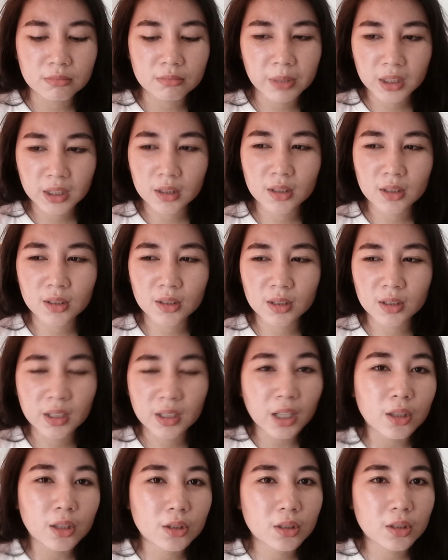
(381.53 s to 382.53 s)
but
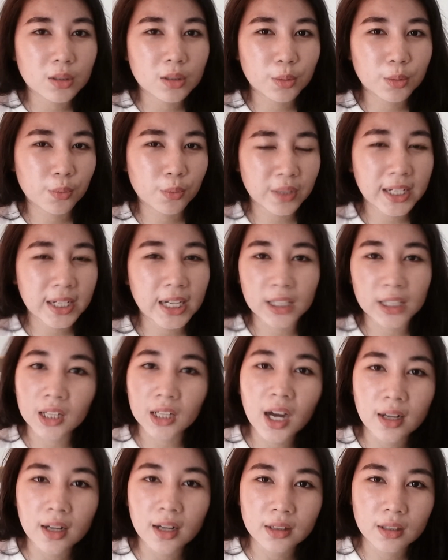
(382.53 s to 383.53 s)
not really a
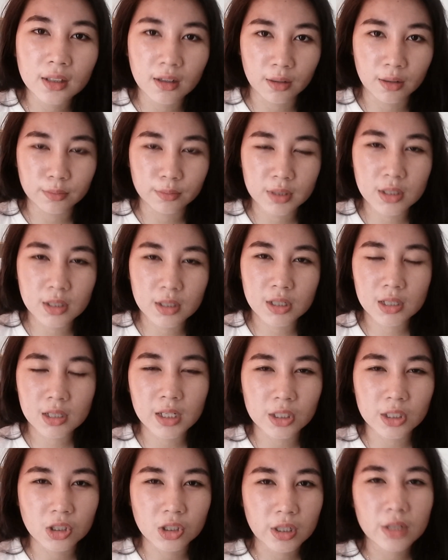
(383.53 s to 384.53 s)
lot of. It's
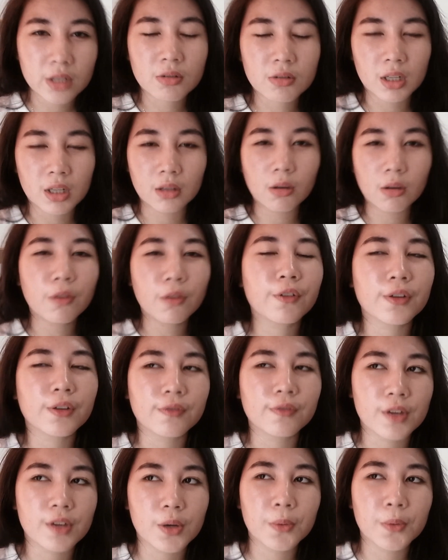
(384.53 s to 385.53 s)
just like general
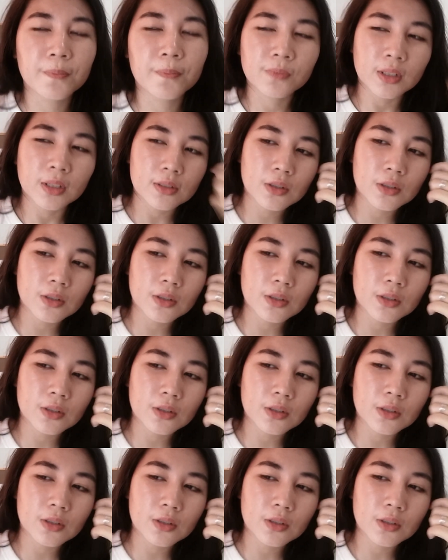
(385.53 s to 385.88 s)
overview.